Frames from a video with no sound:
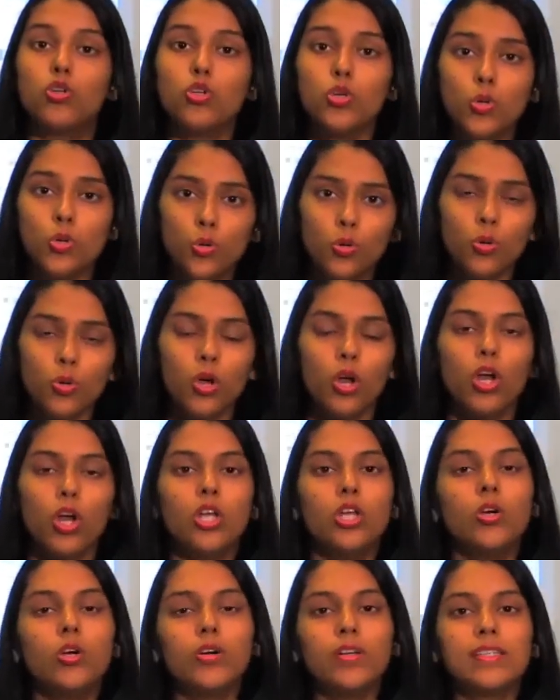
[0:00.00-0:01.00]
2,
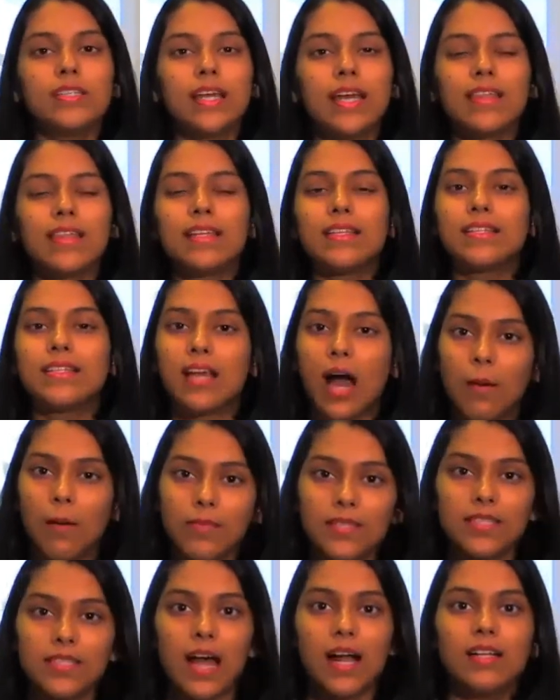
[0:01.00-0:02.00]
you could say that
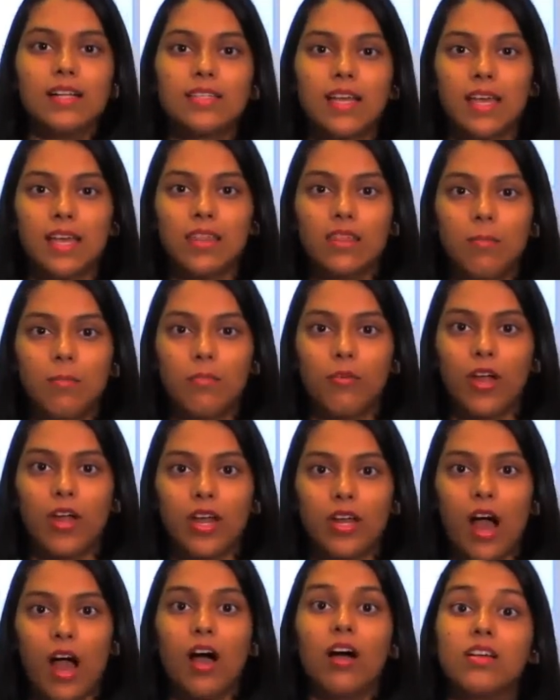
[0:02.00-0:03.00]
some cells in the
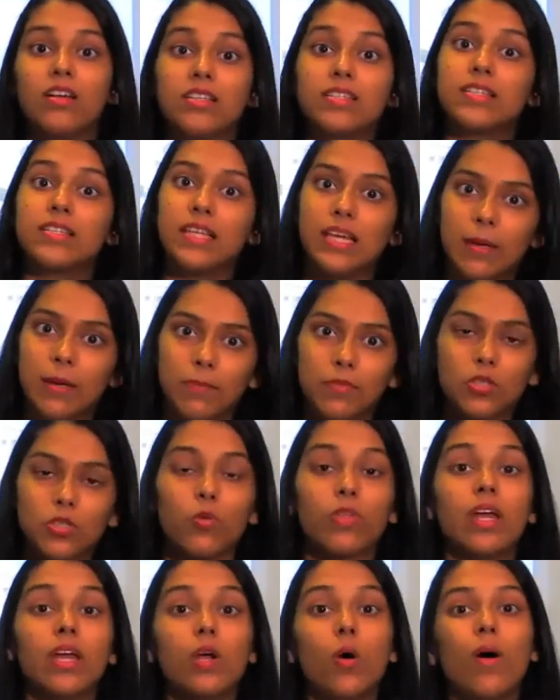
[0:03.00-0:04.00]
brain are asleep,
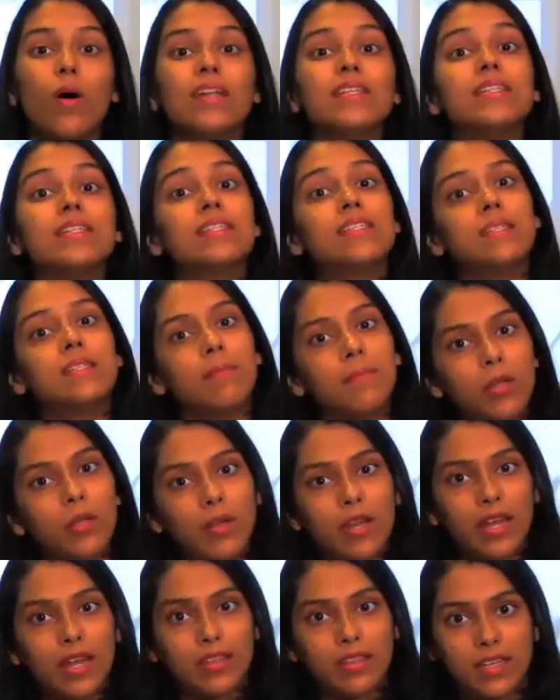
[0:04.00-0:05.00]
so they go and
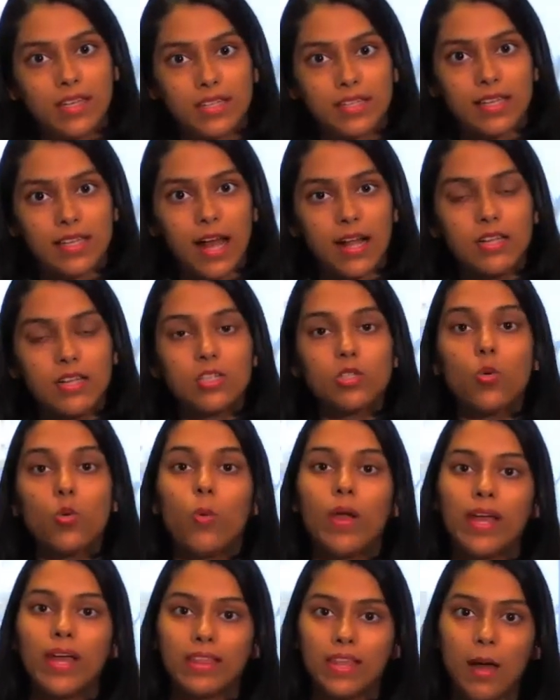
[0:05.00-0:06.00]
stimulate these cells to
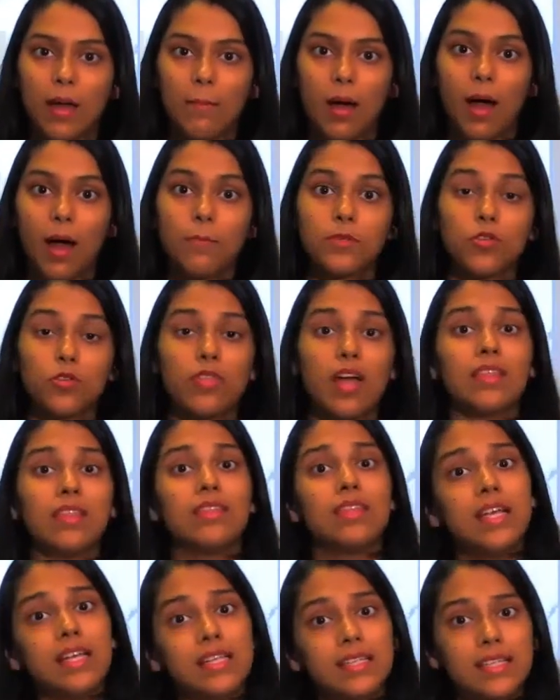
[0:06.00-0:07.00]
wake them up so
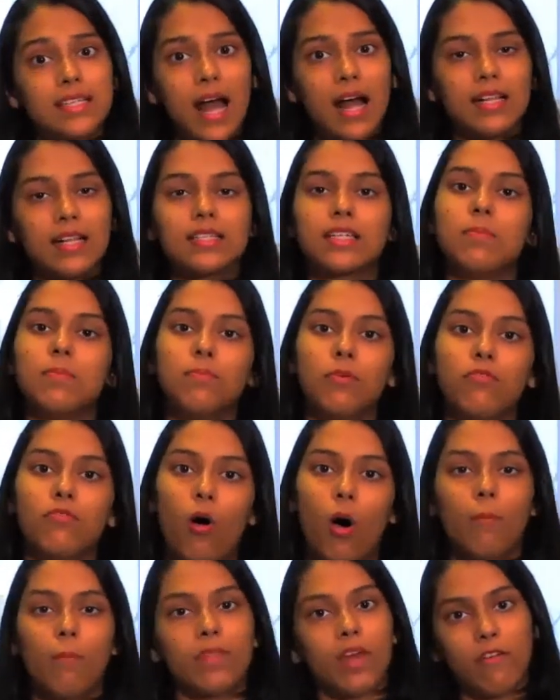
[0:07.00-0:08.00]
that these cells can
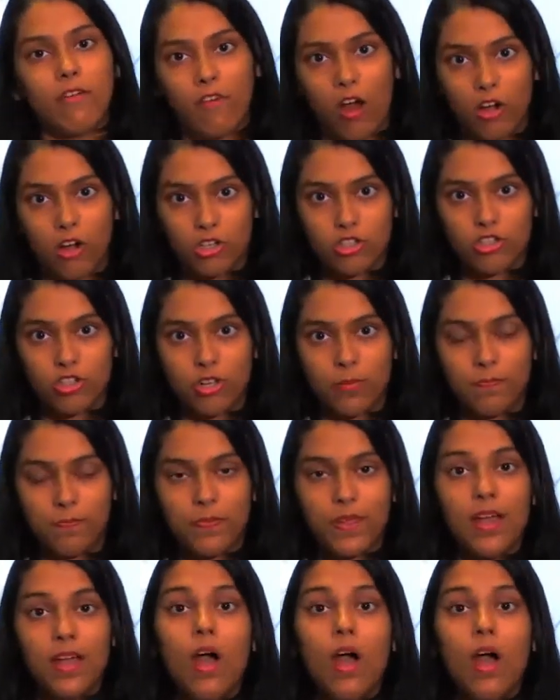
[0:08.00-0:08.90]
perform their function.